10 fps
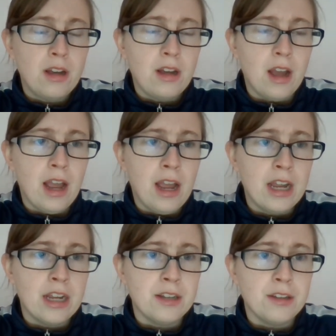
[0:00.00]

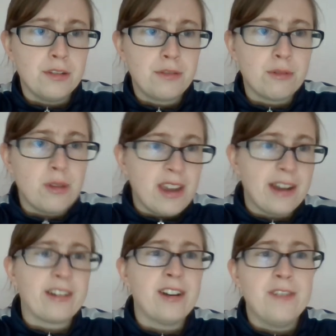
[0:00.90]
and through the
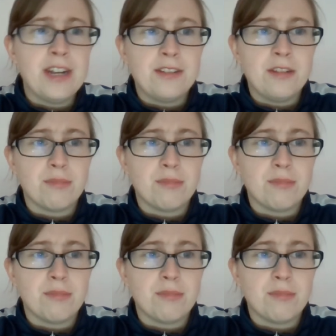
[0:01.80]
kind of editing